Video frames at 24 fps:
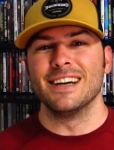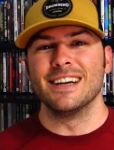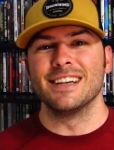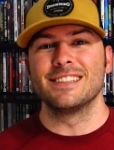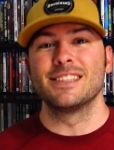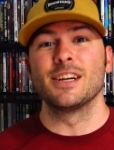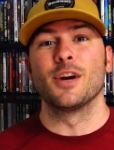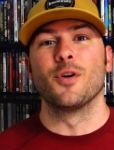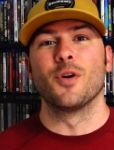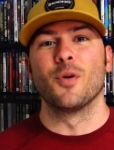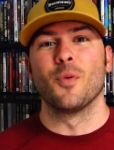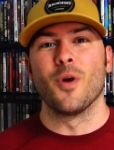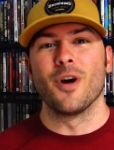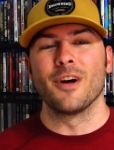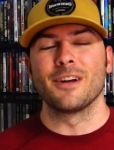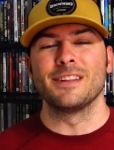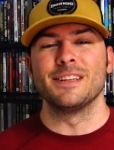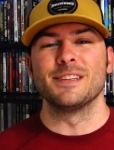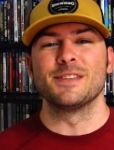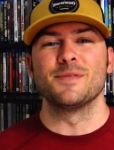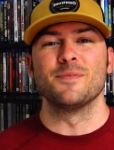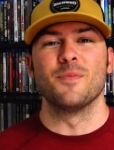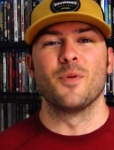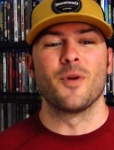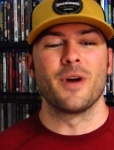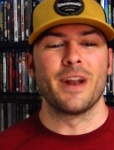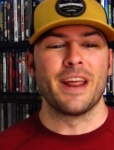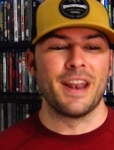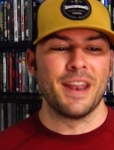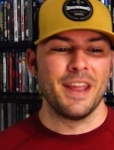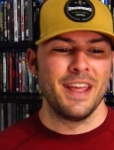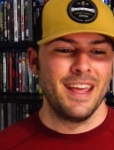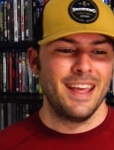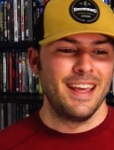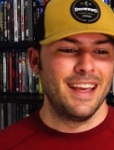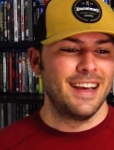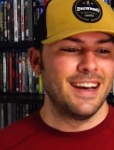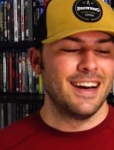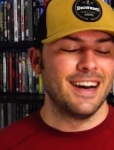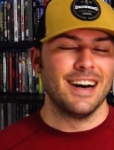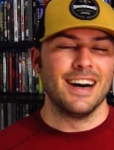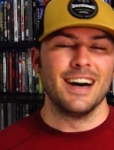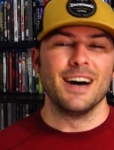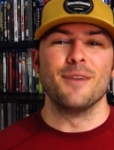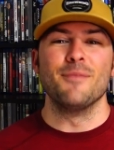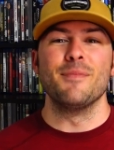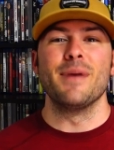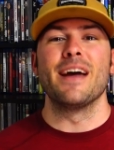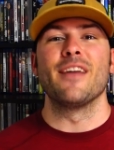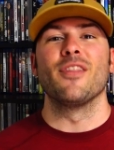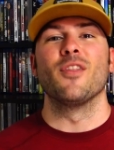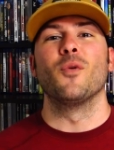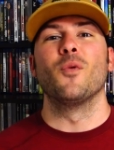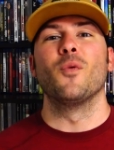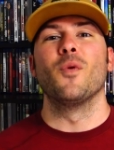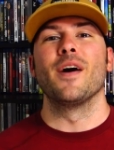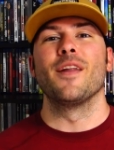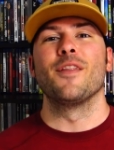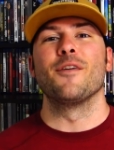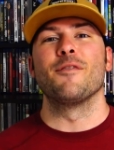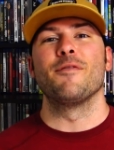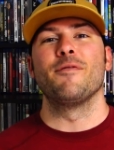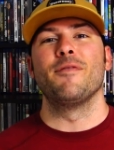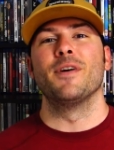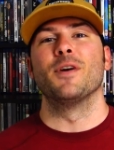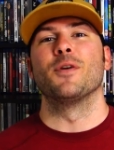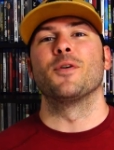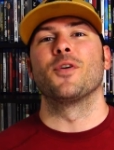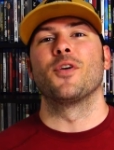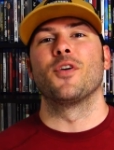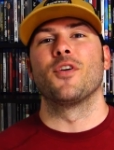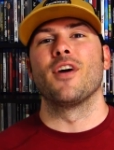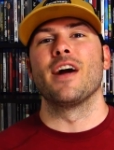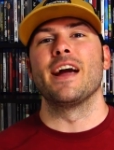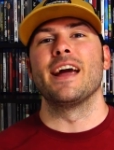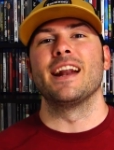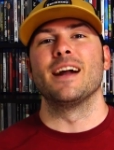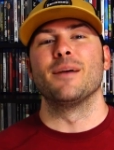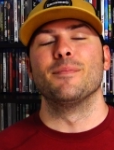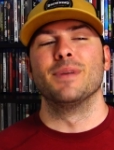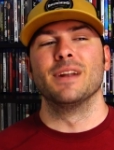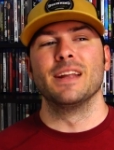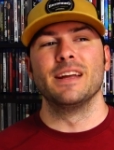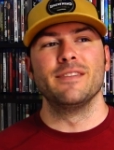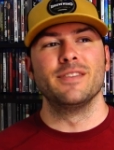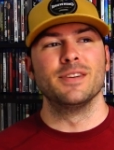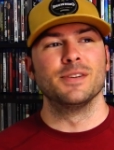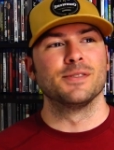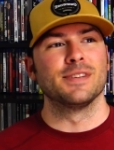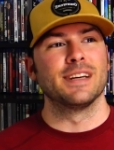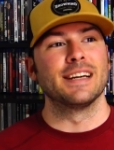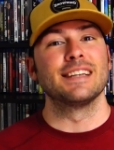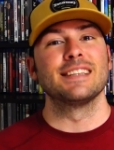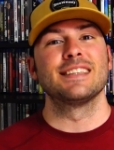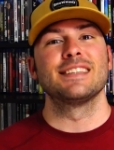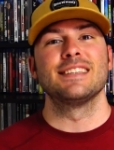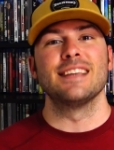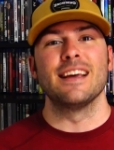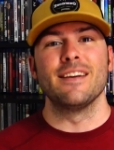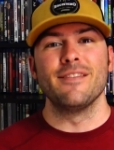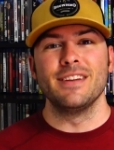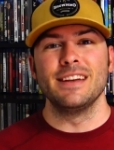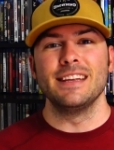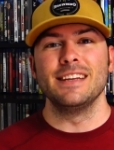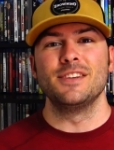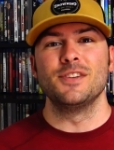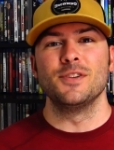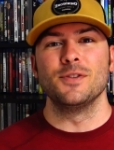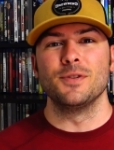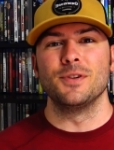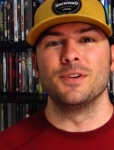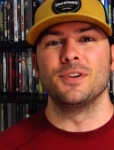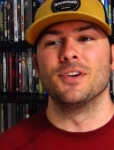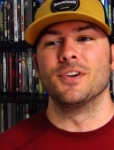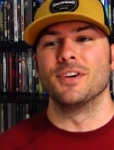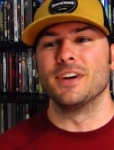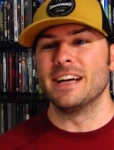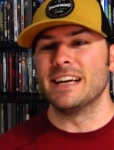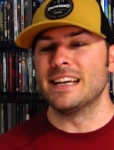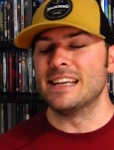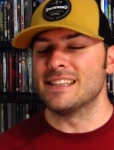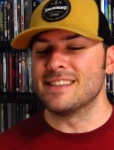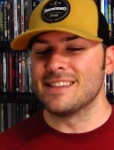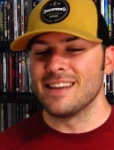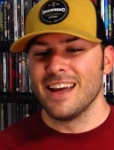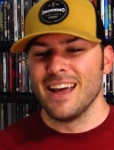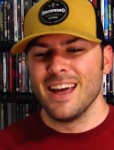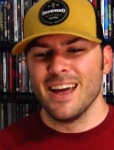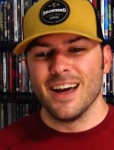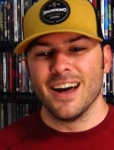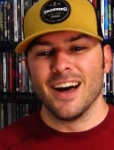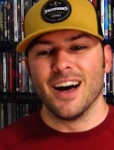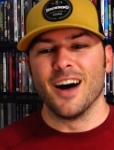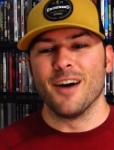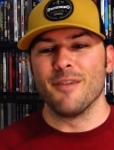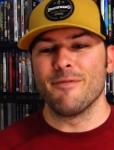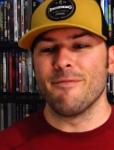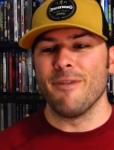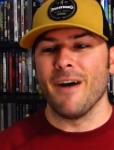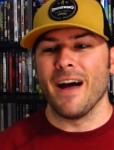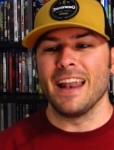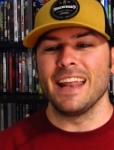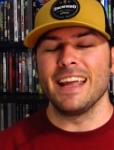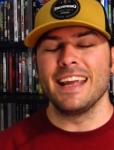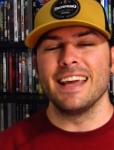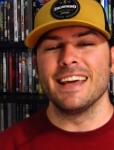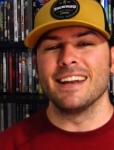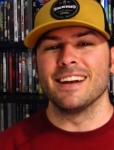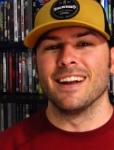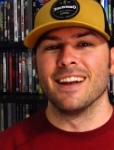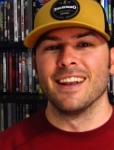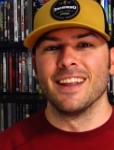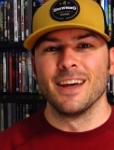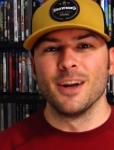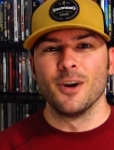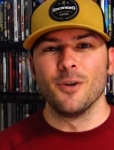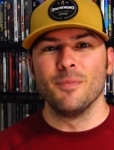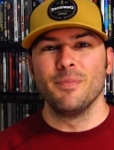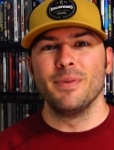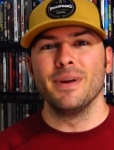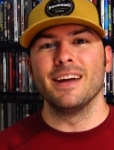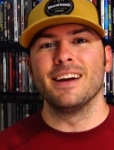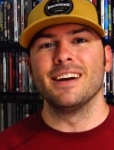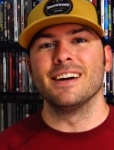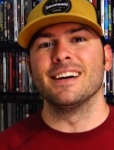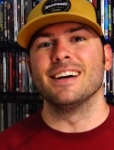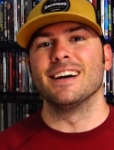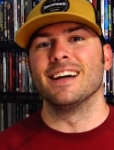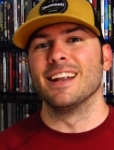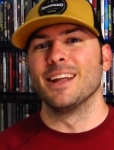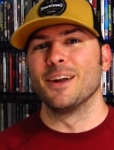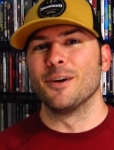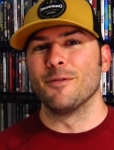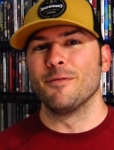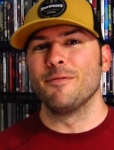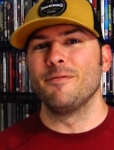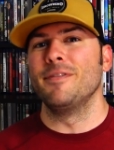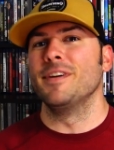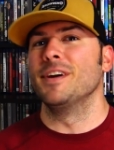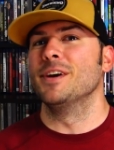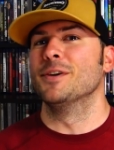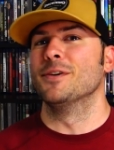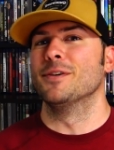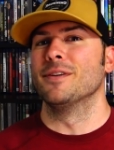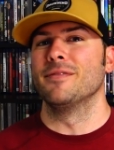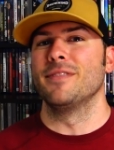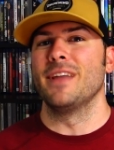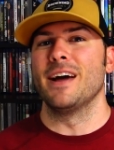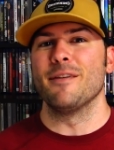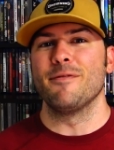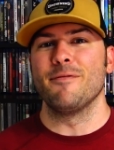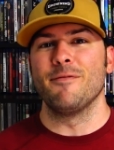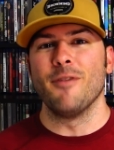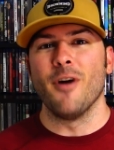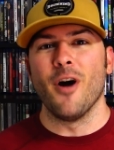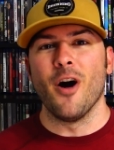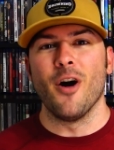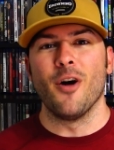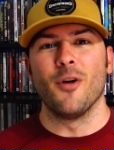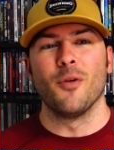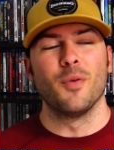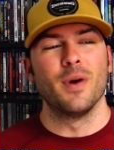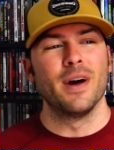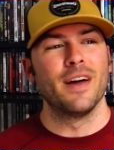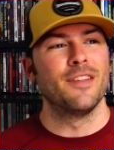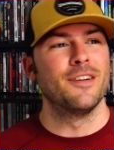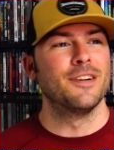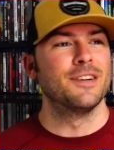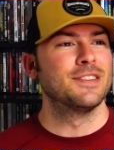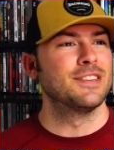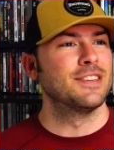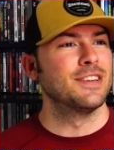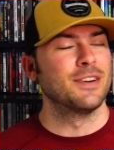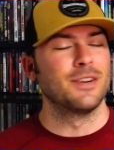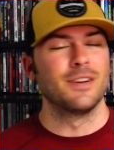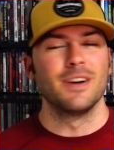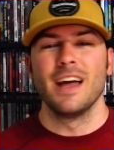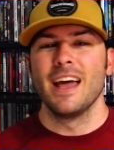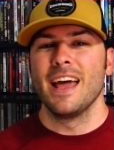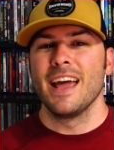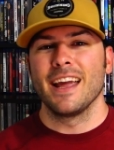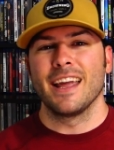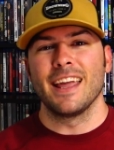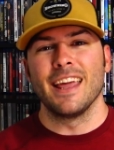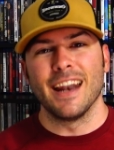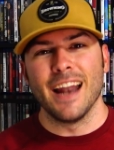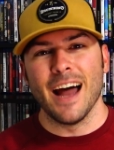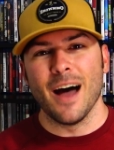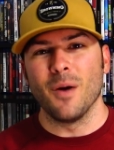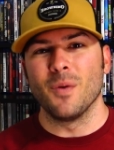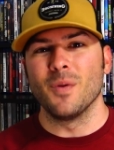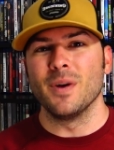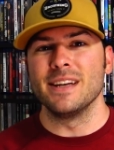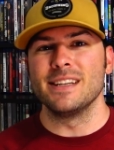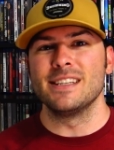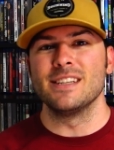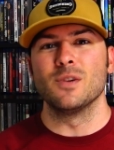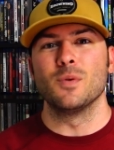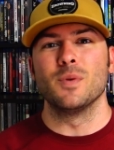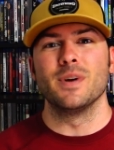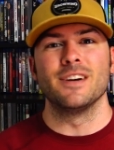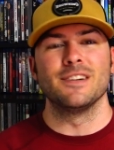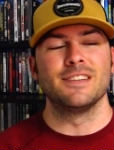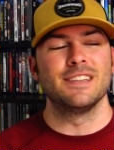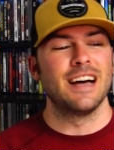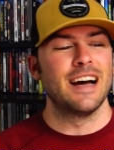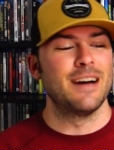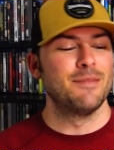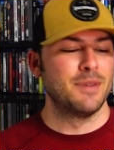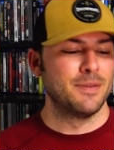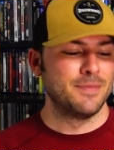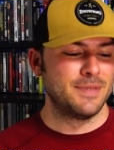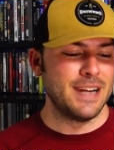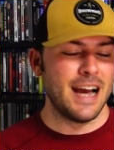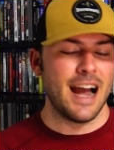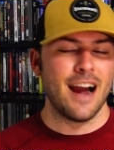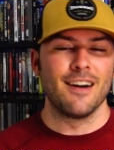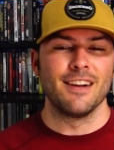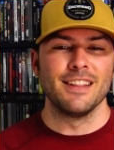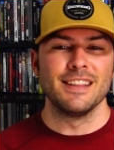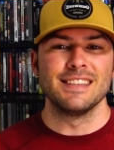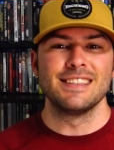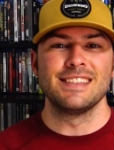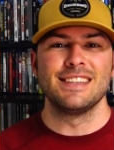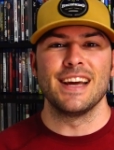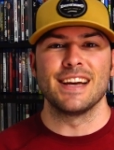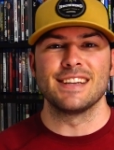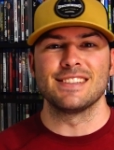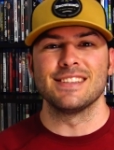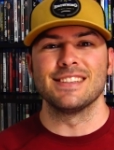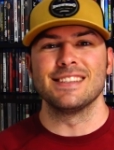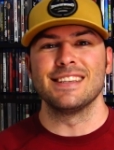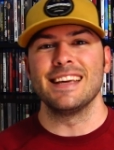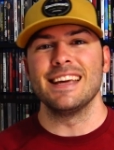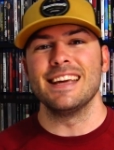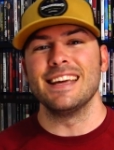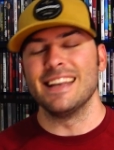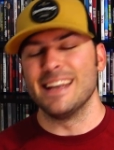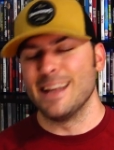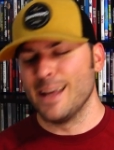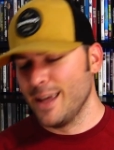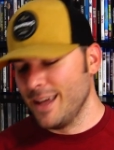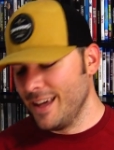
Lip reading: to go to work this morning, man, the weather felt great. I believe it was like 72 degrees. Finally getting a little feel of that fall weather. So cannot wait till wintertime. I'm tired of this Texas heat.